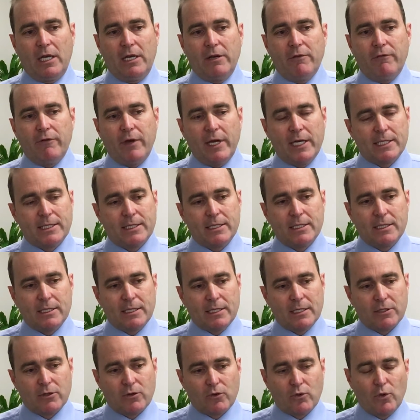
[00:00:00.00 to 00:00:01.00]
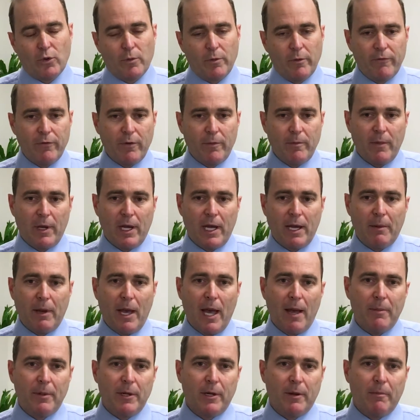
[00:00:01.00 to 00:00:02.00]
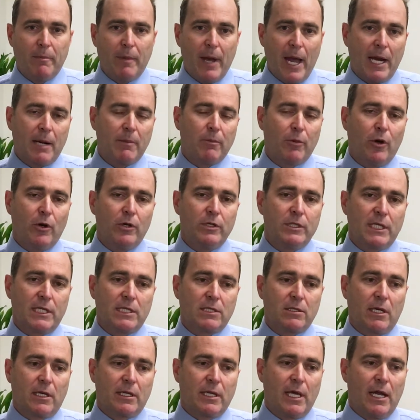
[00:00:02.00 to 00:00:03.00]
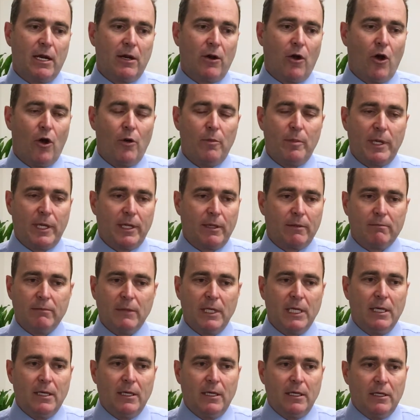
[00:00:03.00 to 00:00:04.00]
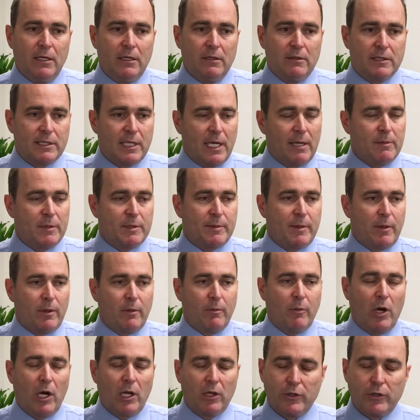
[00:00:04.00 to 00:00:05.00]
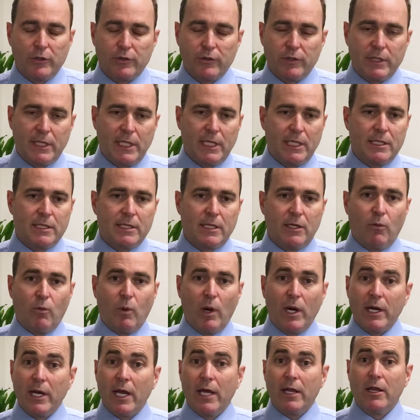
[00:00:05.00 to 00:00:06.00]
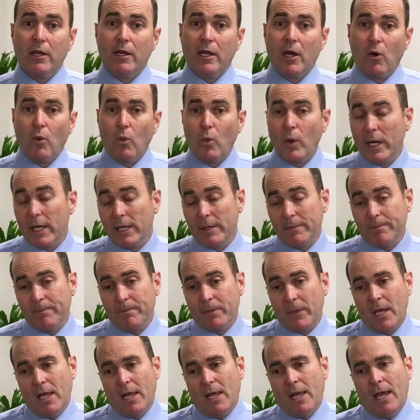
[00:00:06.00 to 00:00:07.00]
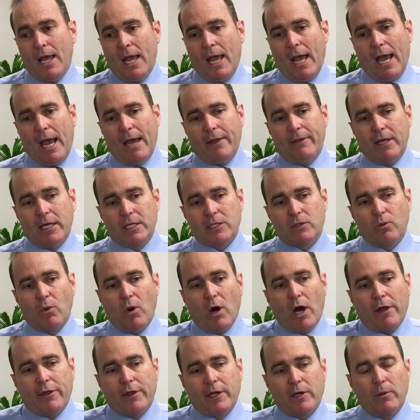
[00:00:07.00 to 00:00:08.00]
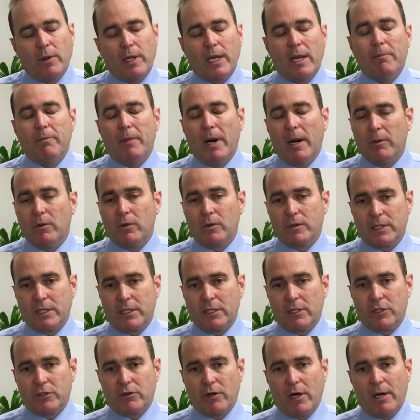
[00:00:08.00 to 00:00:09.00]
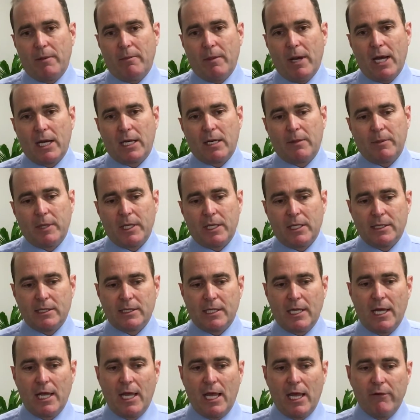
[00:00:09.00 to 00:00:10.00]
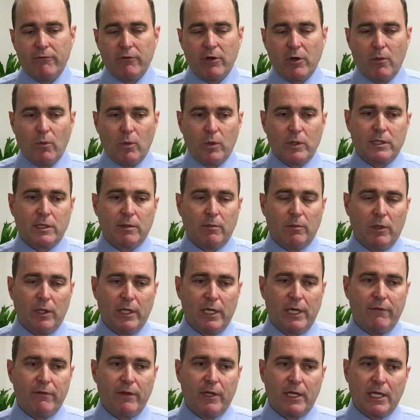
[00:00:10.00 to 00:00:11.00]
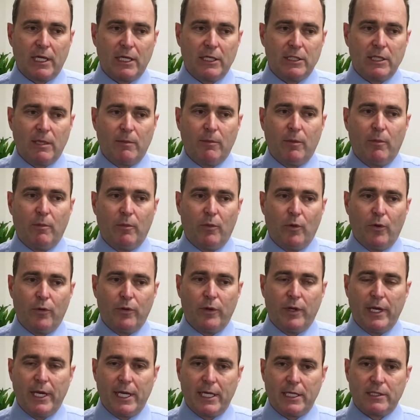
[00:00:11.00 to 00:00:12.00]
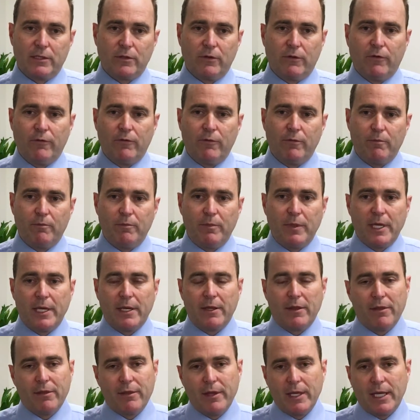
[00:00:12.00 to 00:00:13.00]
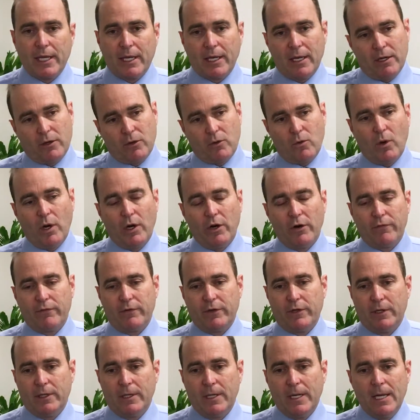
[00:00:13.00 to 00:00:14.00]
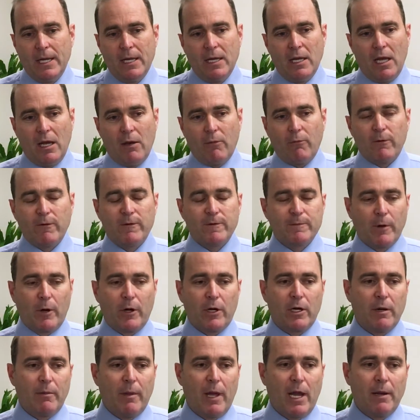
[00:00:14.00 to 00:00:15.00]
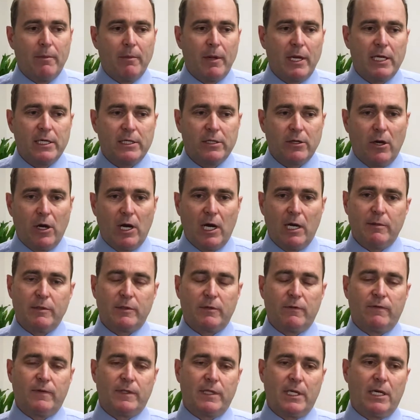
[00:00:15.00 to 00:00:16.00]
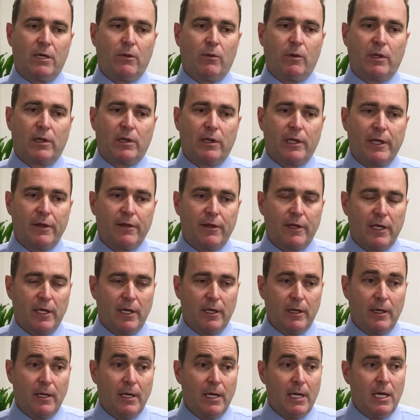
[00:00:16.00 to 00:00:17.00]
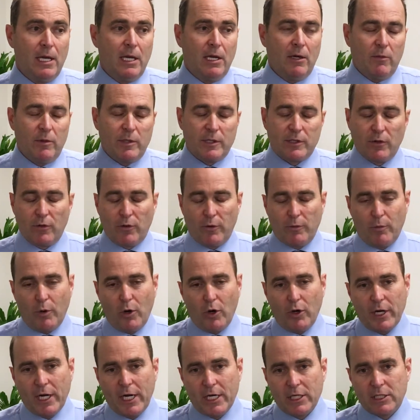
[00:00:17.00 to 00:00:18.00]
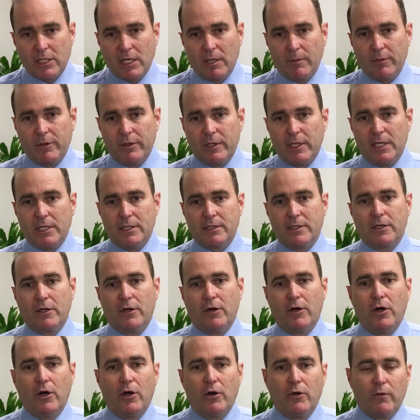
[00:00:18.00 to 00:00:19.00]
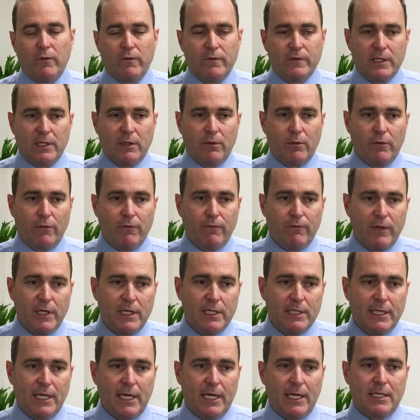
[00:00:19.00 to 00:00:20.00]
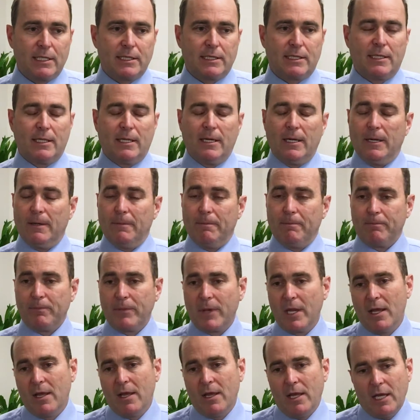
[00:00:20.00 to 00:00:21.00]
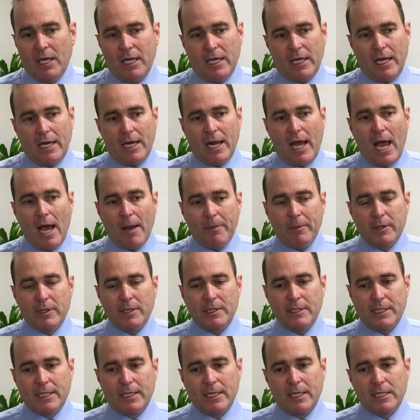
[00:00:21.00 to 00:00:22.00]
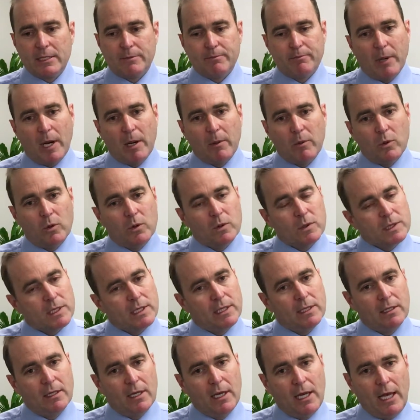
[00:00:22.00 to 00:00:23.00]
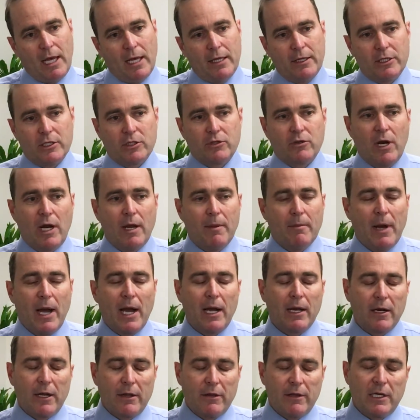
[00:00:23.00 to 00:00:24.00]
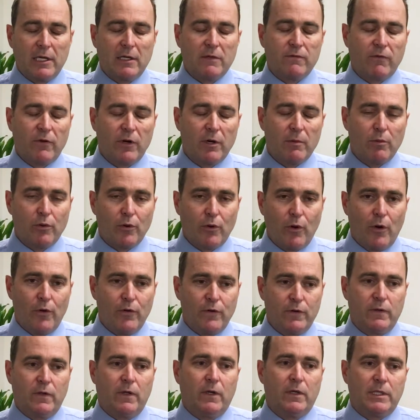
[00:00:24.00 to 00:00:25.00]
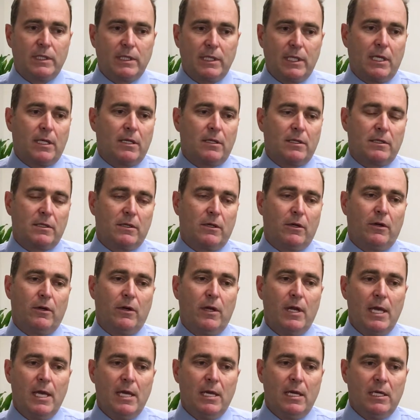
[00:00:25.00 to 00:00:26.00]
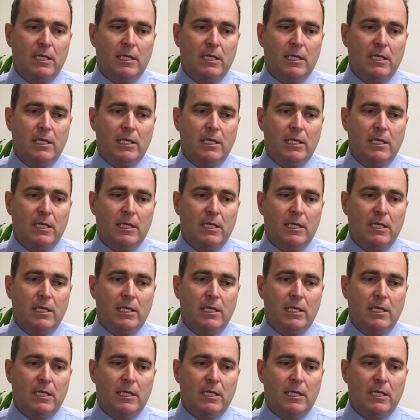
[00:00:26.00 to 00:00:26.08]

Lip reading: investors, and there's a group of them, are happy to back projects like that, hoping, same as people lottery tickets, that one day that they'll win. And that's why I think we get bubbles in the Australian market, because everyone wants to believe that they're going to jump on board the next sort of big thing. And quite often, and we've spoken about it many times, we've seen it with lithium, we saw it with potash a couple of years ago, we've seen it with fintechs. It happens in these bubbles. And the Australian market, I think, is very prone to those things. So